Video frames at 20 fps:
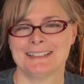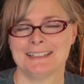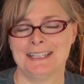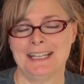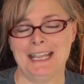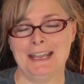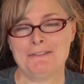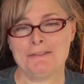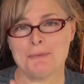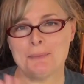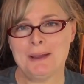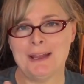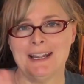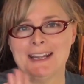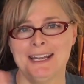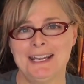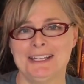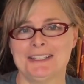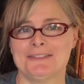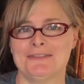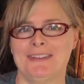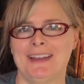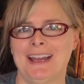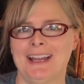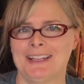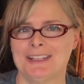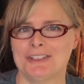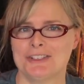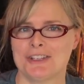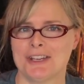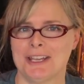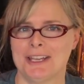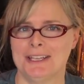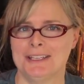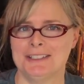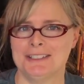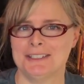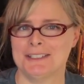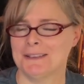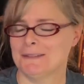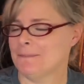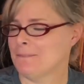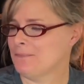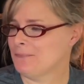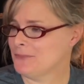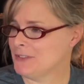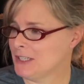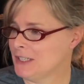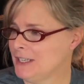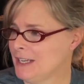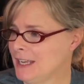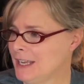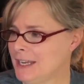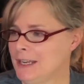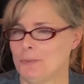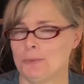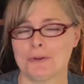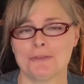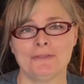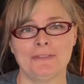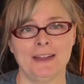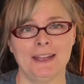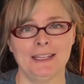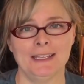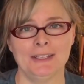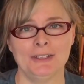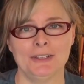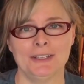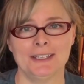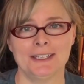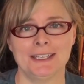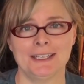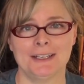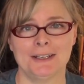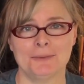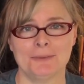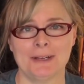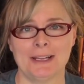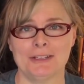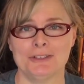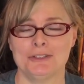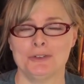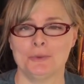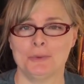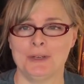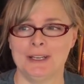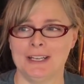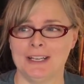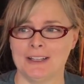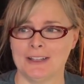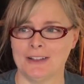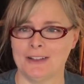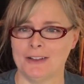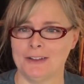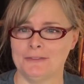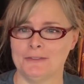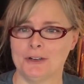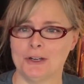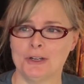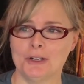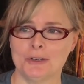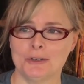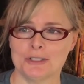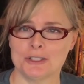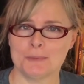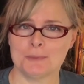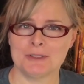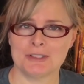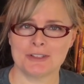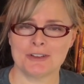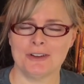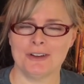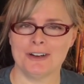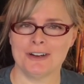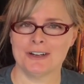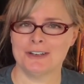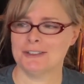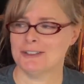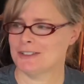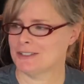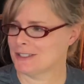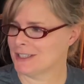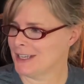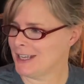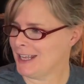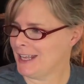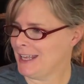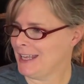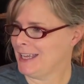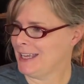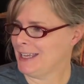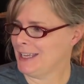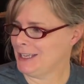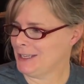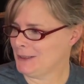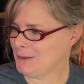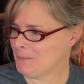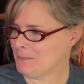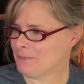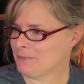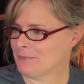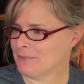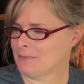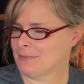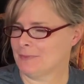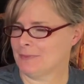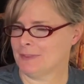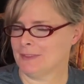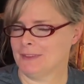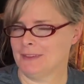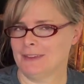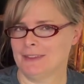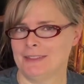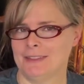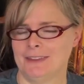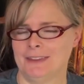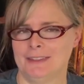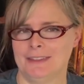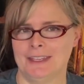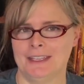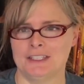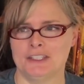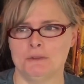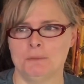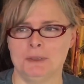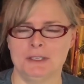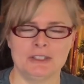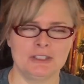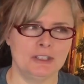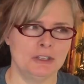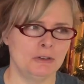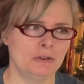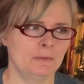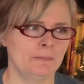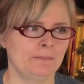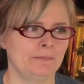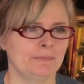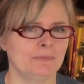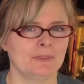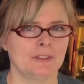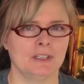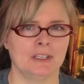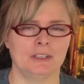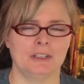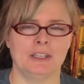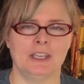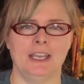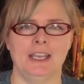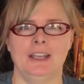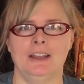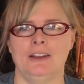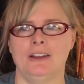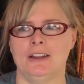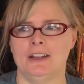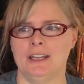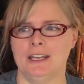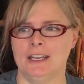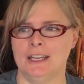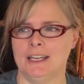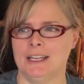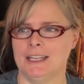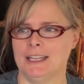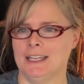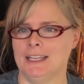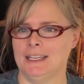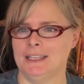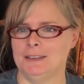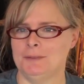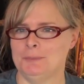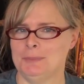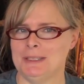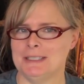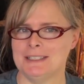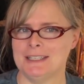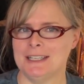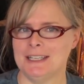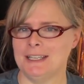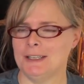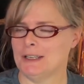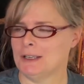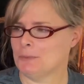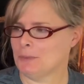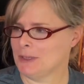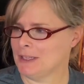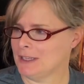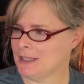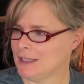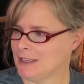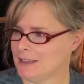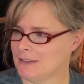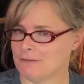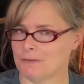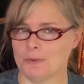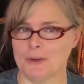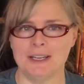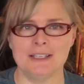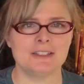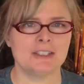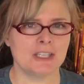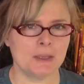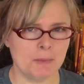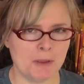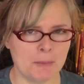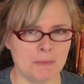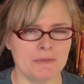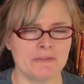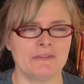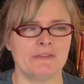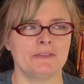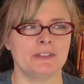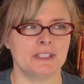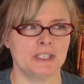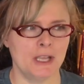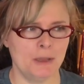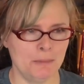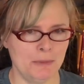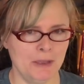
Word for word: Hey everybody, it's Val and Jess. Today we're finally going to get around to reading all of our Christmas cards. Um, things have been so chaotic and busy and we have read some of some